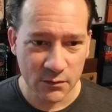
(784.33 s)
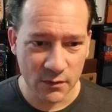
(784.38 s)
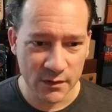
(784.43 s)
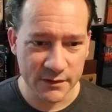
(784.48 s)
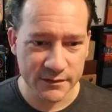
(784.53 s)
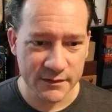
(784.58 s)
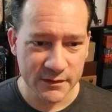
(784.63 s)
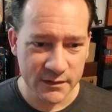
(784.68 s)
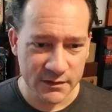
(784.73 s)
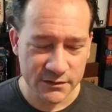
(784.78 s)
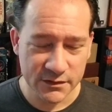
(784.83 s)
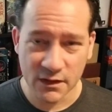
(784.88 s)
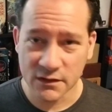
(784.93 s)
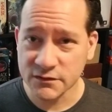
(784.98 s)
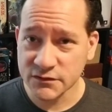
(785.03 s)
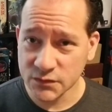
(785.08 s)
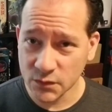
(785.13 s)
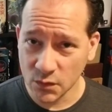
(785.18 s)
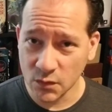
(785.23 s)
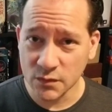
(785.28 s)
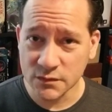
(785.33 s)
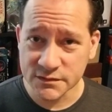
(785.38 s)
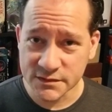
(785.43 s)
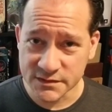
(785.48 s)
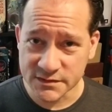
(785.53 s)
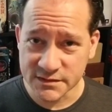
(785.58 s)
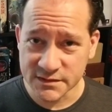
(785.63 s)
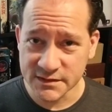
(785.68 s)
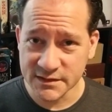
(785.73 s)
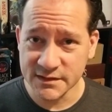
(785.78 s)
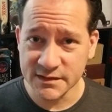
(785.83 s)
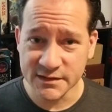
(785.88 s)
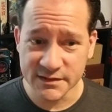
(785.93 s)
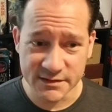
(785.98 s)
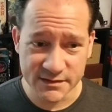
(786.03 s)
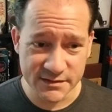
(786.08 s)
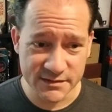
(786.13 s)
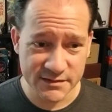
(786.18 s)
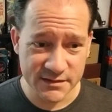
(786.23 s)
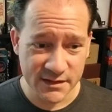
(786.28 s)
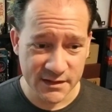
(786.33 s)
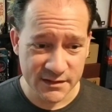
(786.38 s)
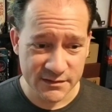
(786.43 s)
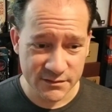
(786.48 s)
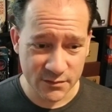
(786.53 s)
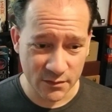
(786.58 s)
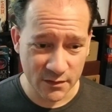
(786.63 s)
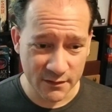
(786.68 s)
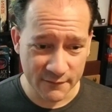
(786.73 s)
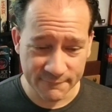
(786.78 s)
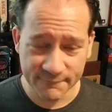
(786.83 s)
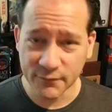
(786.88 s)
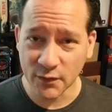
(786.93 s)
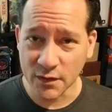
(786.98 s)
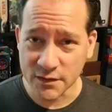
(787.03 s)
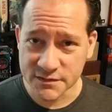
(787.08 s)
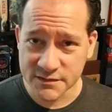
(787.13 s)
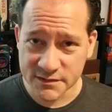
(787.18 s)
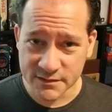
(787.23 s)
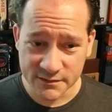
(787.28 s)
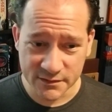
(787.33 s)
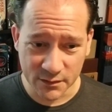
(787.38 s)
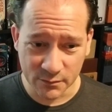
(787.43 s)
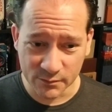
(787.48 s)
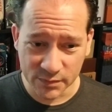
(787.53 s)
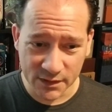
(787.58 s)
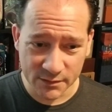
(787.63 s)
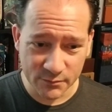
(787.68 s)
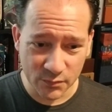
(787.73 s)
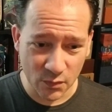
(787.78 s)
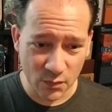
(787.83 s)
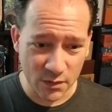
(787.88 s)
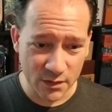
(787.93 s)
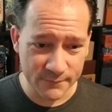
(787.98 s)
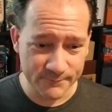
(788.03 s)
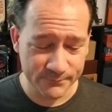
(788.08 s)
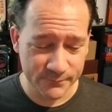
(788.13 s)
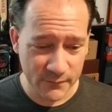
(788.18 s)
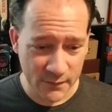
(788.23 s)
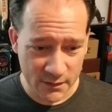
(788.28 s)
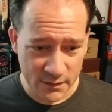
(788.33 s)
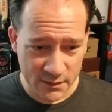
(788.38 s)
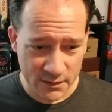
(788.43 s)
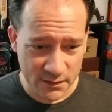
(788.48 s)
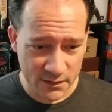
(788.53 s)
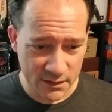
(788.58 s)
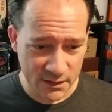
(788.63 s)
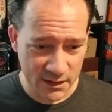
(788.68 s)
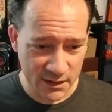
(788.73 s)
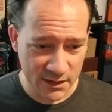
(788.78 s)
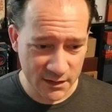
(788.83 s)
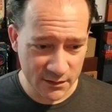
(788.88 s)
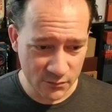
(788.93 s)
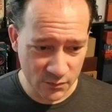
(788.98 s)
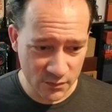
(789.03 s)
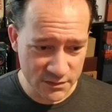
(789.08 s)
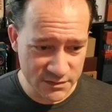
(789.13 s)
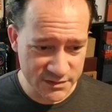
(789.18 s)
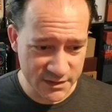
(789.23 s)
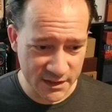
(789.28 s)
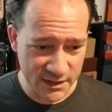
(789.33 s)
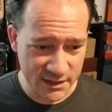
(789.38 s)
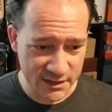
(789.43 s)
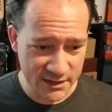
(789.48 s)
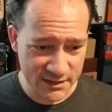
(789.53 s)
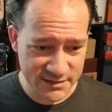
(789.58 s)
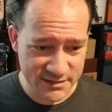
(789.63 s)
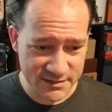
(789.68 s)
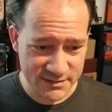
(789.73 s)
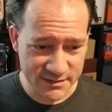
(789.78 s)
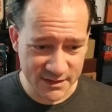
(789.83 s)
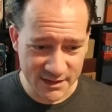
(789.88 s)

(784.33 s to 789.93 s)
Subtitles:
with Dark Souls is sort of the first. Bloodborne was a